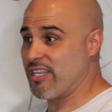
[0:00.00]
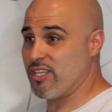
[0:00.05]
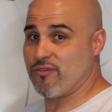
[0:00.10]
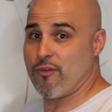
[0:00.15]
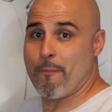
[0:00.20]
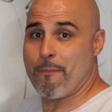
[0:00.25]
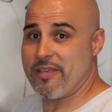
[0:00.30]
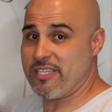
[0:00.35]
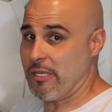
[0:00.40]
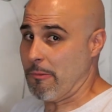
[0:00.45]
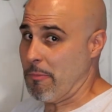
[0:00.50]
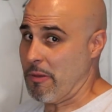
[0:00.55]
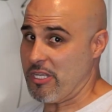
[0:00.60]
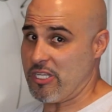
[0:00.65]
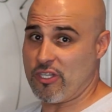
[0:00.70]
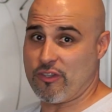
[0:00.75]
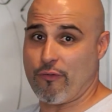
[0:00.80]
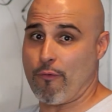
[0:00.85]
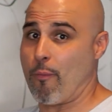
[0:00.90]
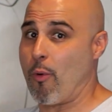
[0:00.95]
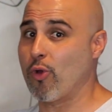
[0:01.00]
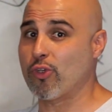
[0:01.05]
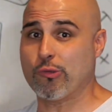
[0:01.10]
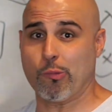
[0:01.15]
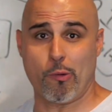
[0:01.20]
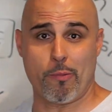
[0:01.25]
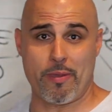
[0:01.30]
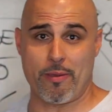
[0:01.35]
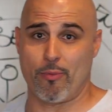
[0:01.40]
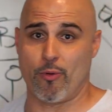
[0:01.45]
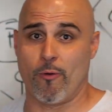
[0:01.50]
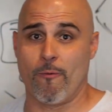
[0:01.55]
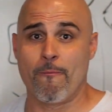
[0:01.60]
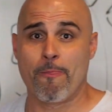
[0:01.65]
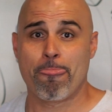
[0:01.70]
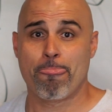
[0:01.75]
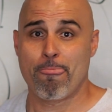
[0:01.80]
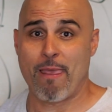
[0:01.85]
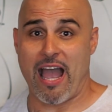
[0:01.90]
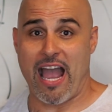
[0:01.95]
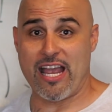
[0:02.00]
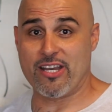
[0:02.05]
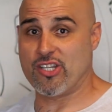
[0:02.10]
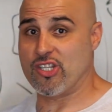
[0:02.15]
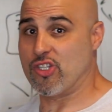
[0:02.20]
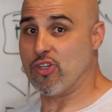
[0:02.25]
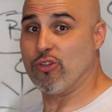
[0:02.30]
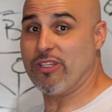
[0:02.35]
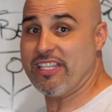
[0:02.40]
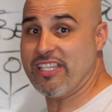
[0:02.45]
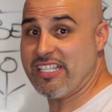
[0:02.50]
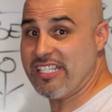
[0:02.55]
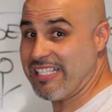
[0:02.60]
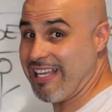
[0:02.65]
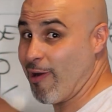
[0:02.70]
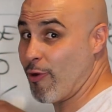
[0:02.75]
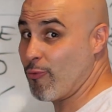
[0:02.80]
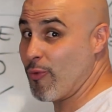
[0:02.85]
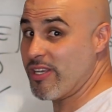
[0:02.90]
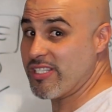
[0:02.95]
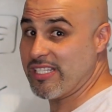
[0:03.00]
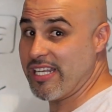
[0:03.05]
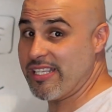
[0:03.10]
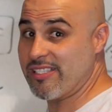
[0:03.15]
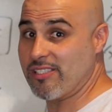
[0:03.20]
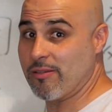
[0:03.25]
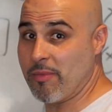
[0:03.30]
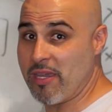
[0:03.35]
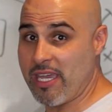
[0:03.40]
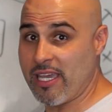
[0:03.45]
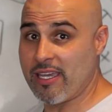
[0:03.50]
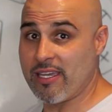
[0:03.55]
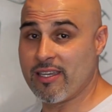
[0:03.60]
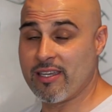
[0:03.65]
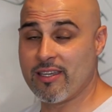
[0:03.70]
this from bits and pieces from multiple people. I just know that this is how it resonates to me.